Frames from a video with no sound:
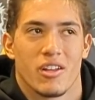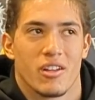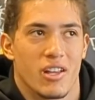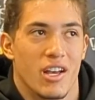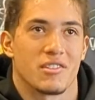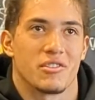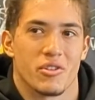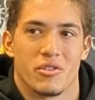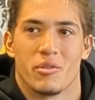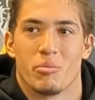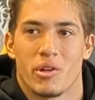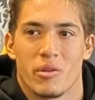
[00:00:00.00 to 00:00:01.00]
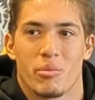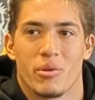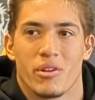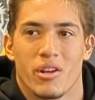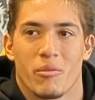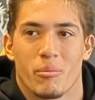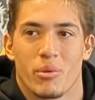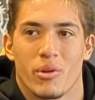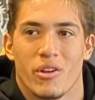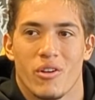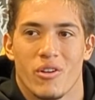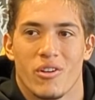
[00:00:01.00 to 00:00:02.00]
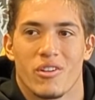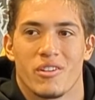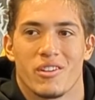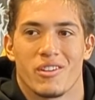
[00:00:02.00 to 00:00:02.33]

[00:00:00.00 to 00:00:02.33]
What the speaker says: Last year they played pretty hard.